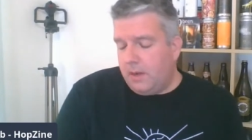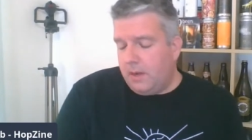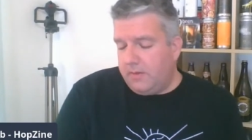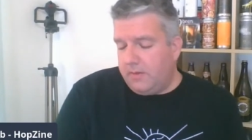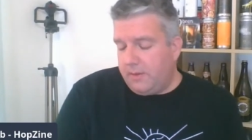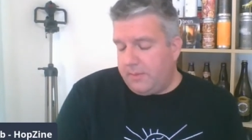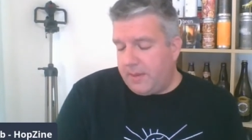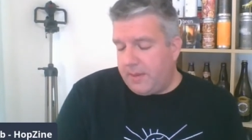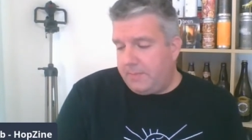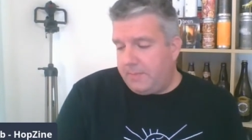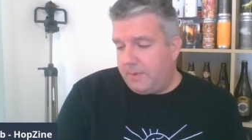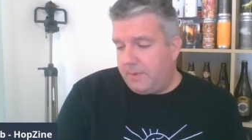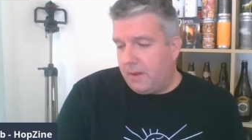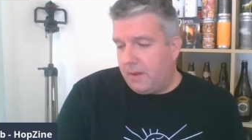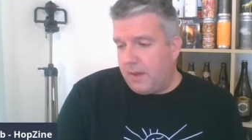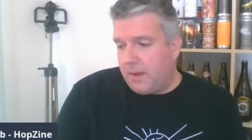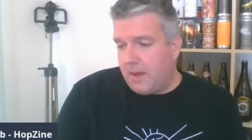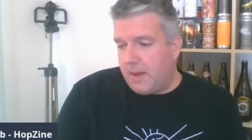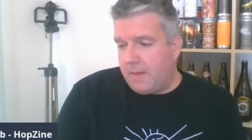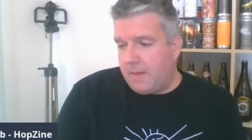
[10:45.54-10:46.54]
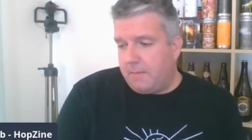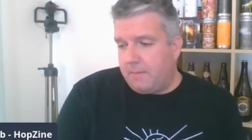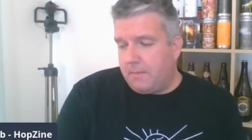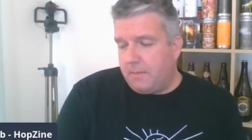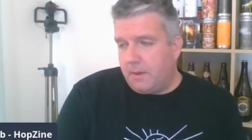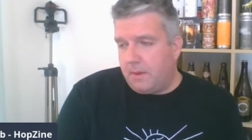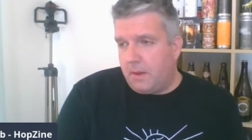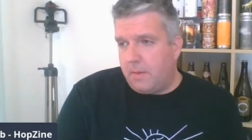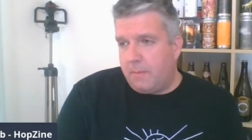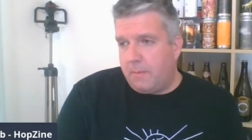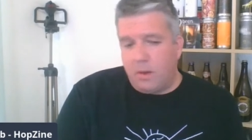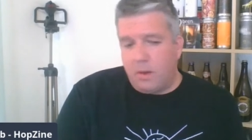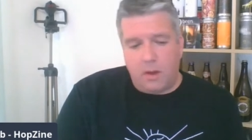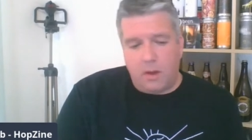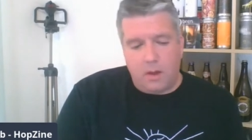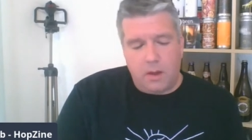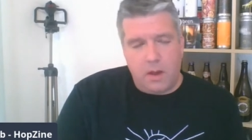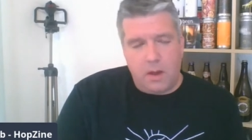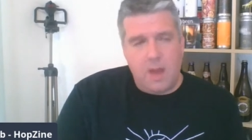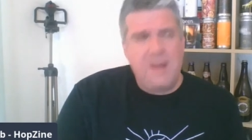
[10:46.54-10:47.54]
Lovely people.
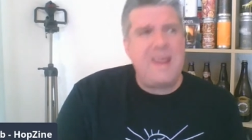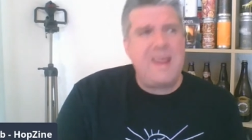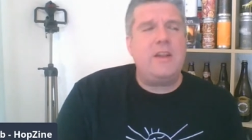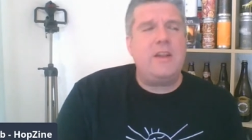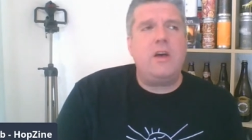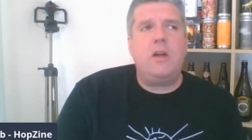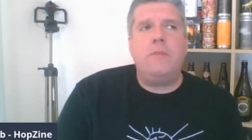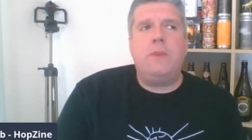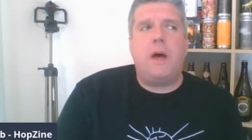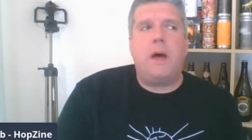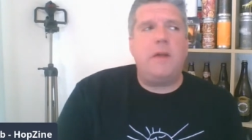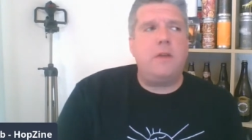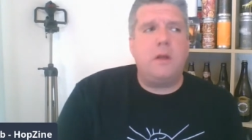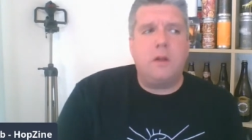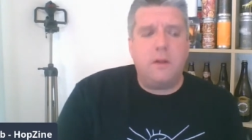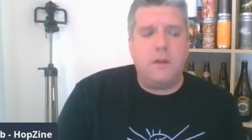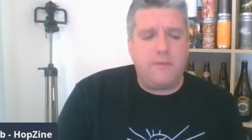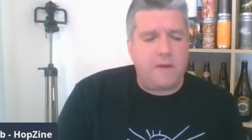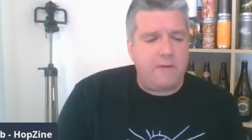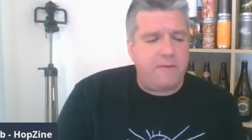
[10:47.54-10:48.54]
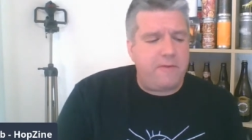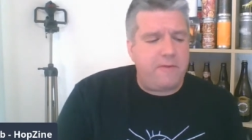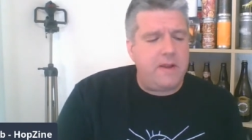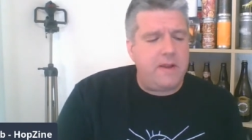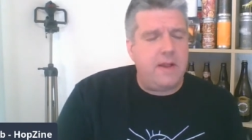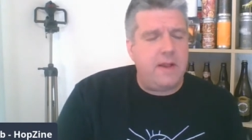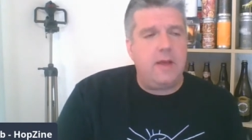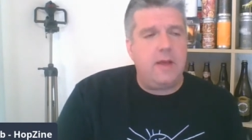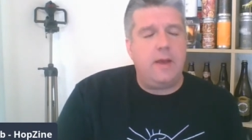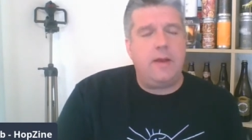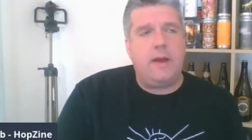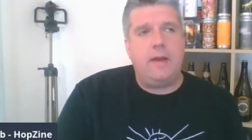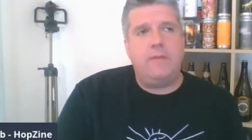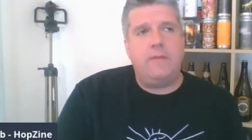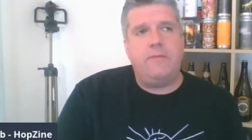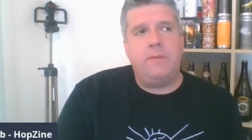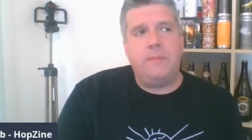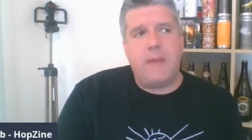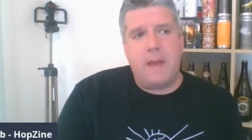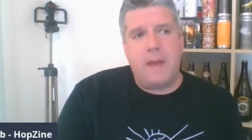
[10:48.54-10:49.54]
But I don't love everything
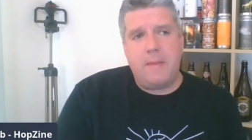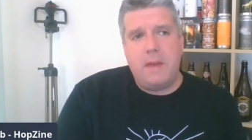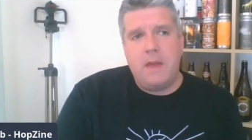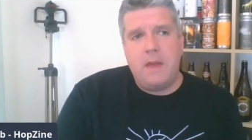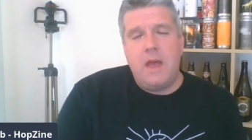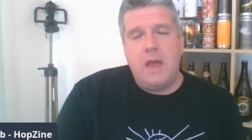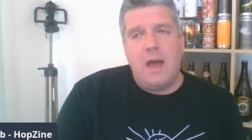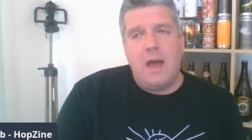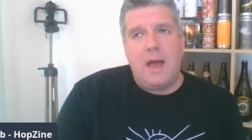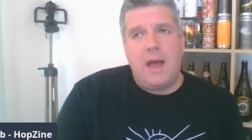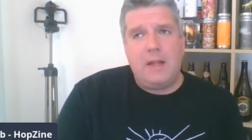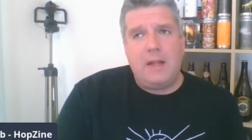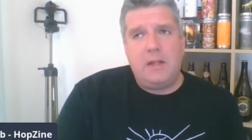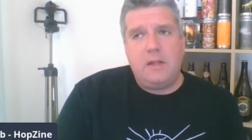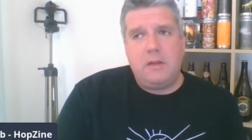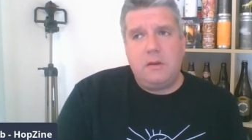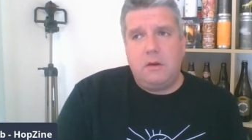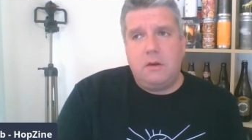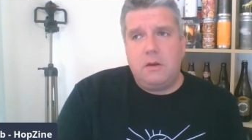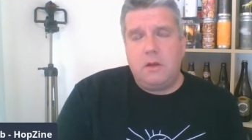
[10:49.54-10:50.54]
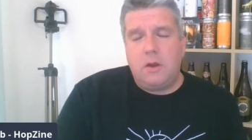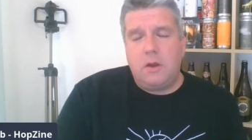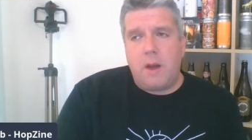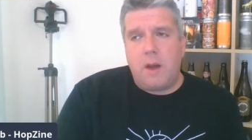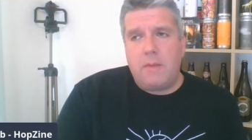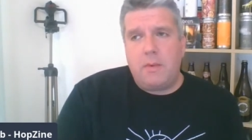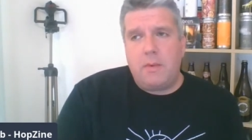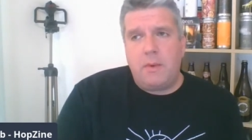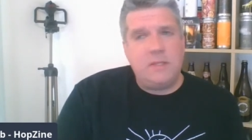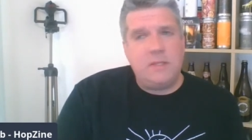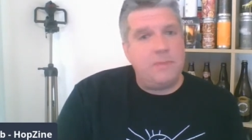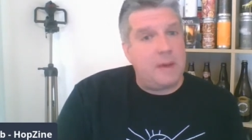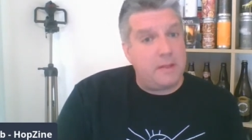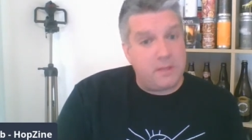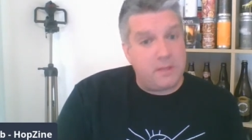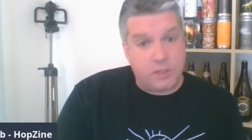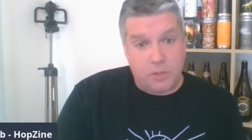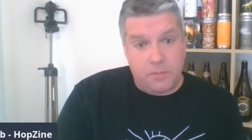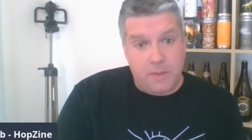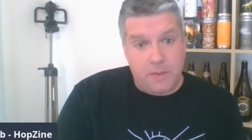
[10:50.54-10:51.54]
from them. I don't go out of my way to
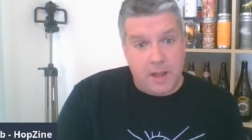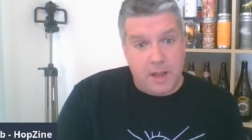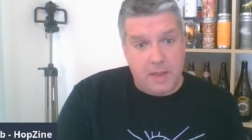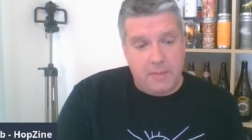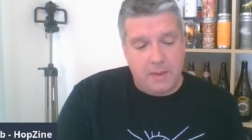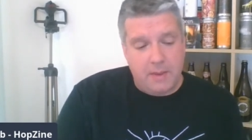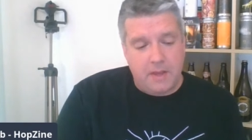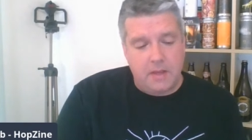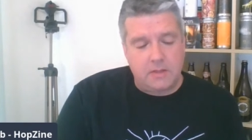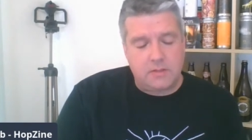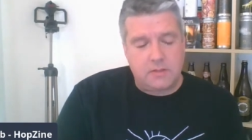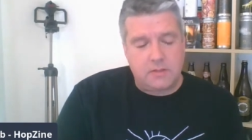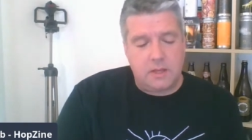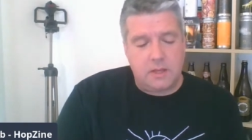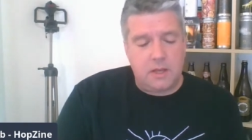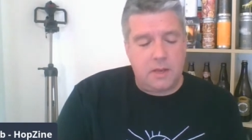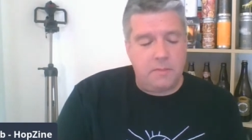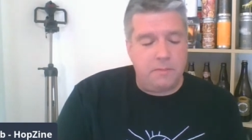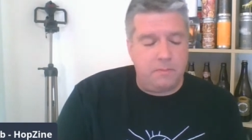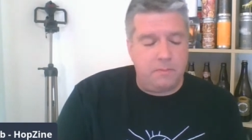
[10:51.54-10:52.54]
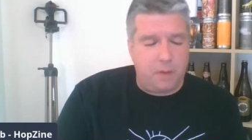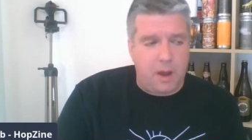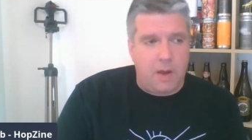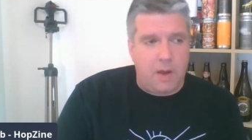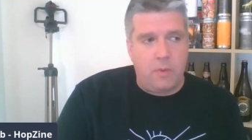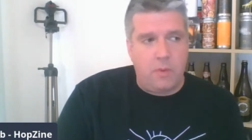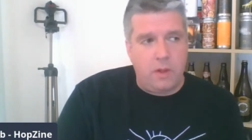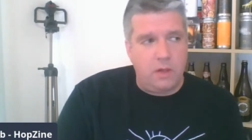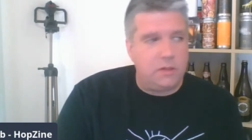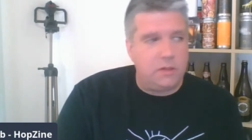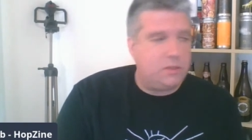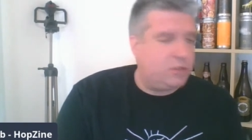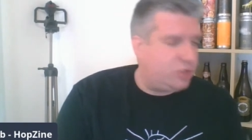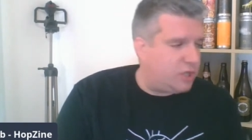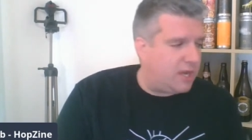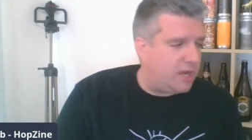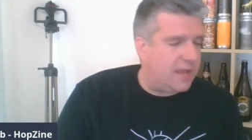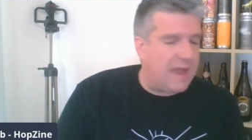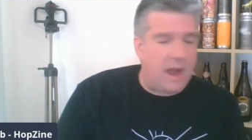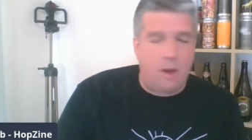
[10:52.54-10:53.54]
buy the supermarket beers, but I will
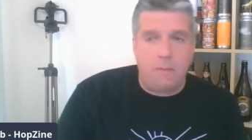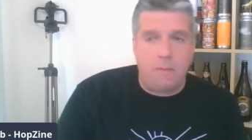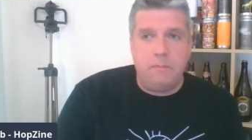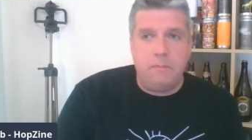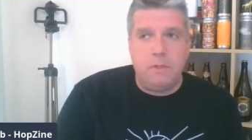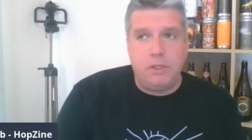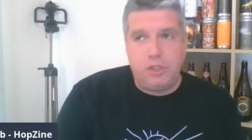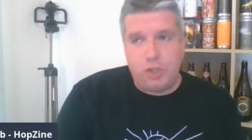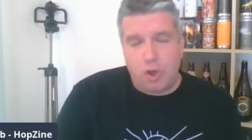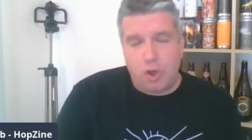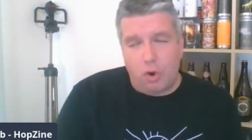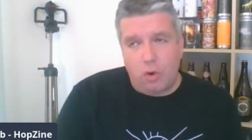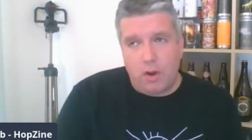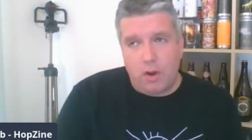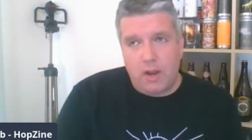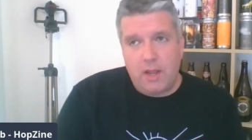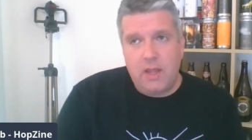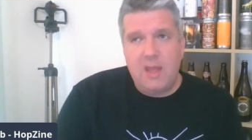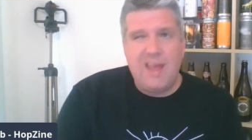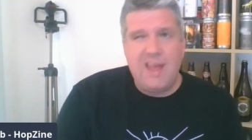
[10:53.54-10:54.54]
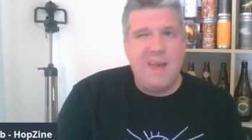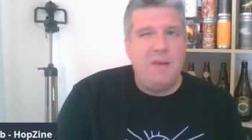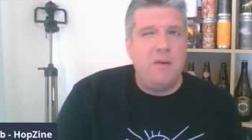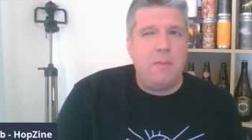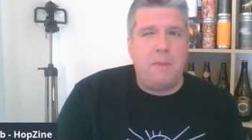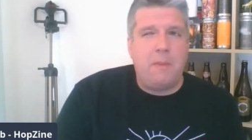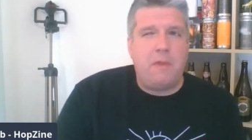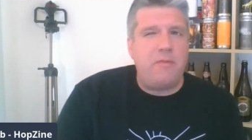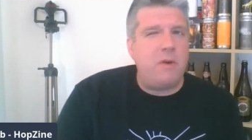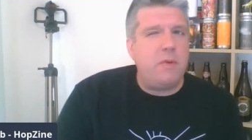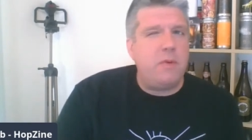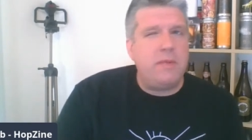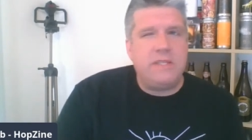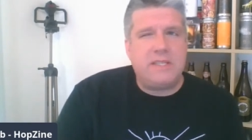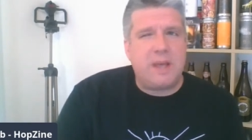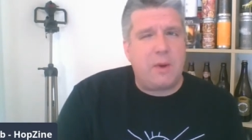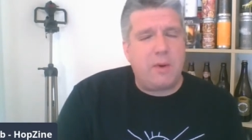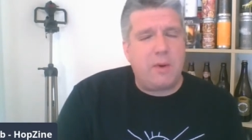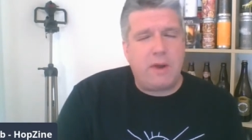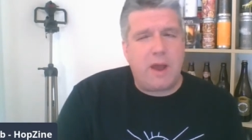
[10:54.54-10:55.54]
check out majority. I'm not bothering with
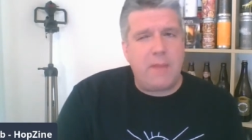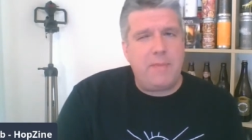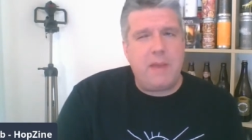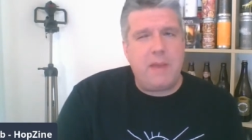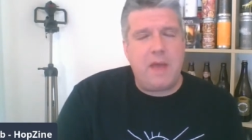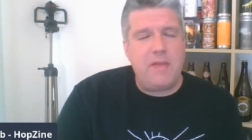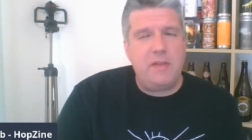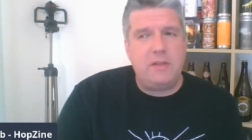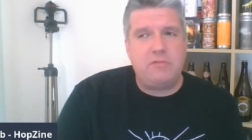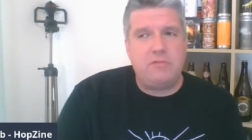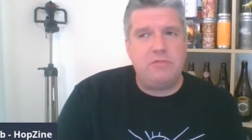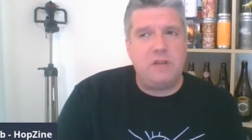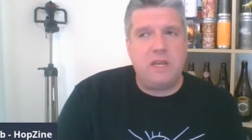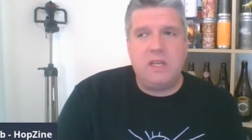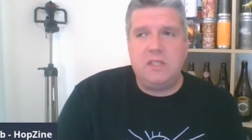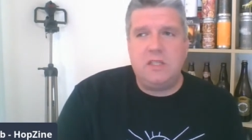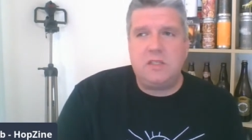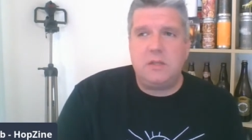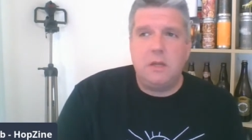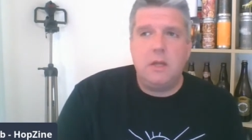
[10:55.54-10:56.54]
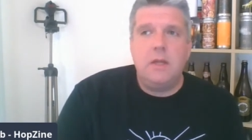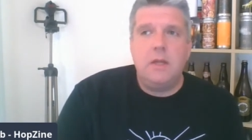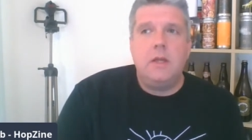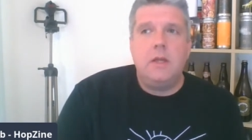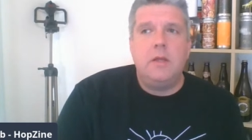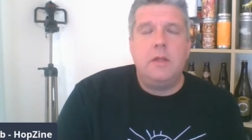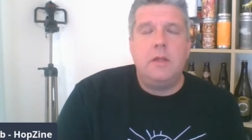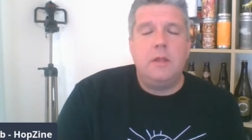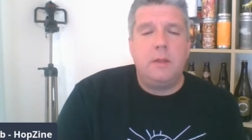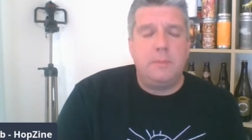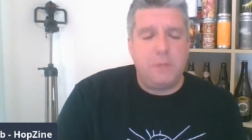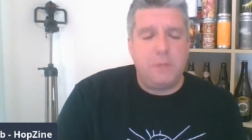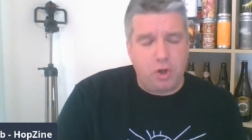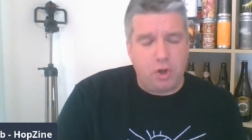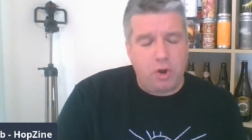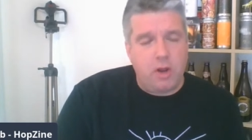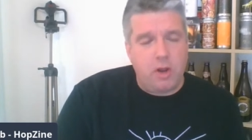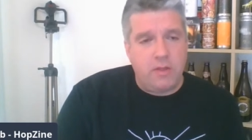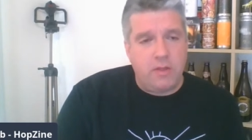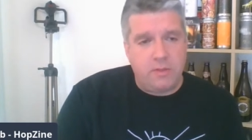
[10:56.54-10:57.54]
the sour IPA that's released.
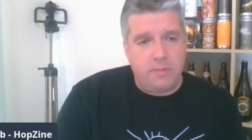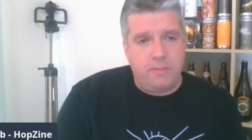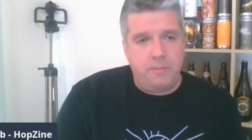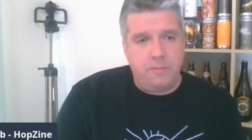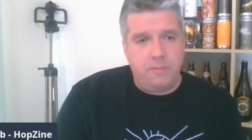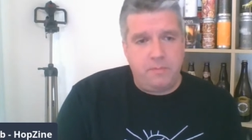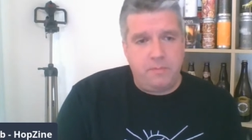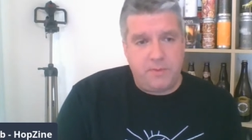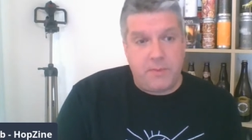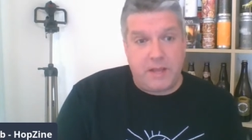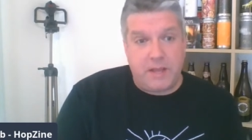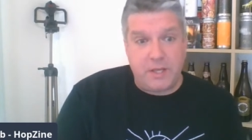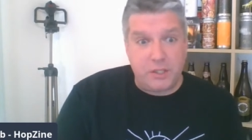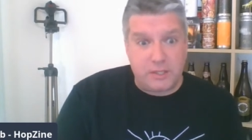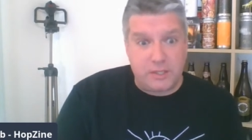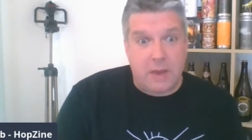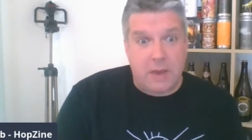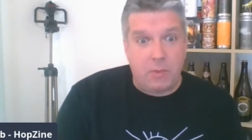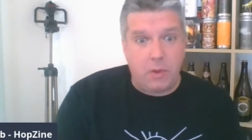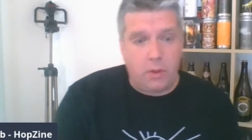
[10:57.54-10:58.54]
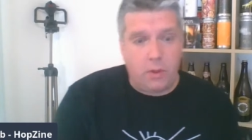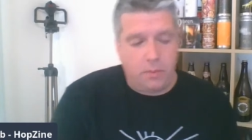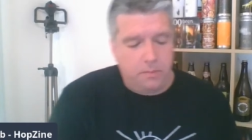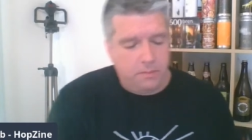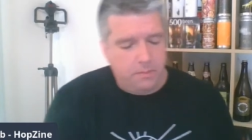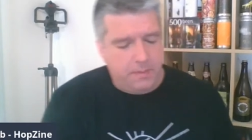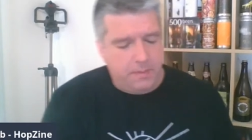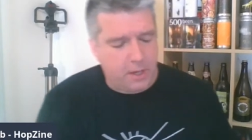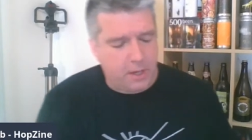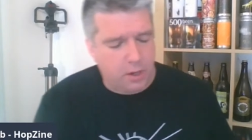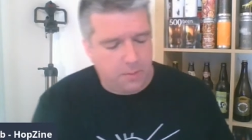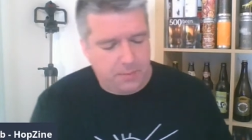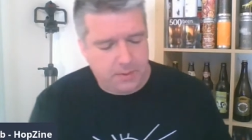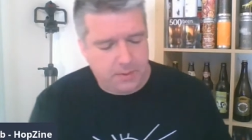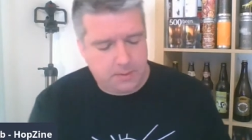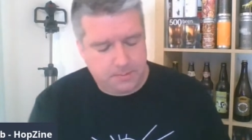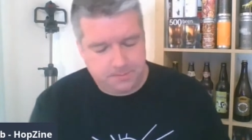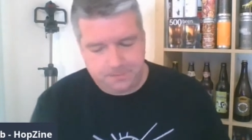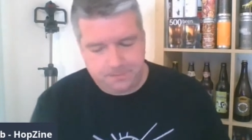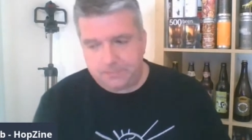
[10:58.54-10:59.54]
Majority of the specials I will pick up.
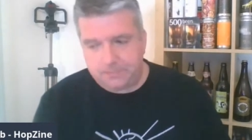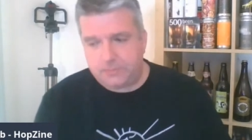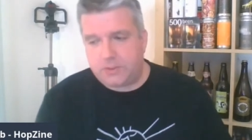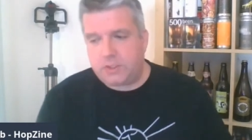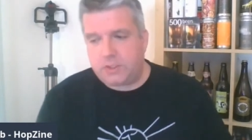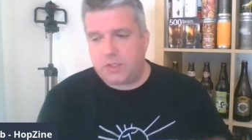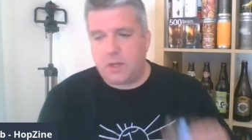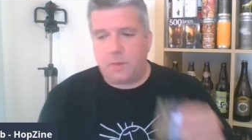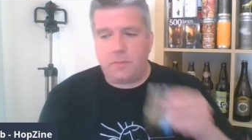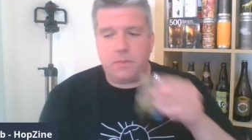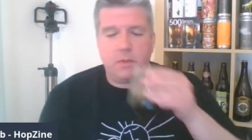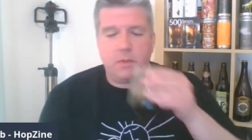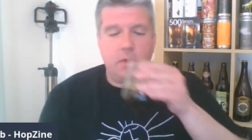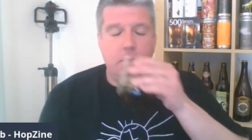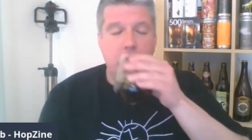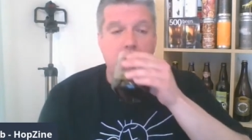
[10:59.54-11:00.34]
So.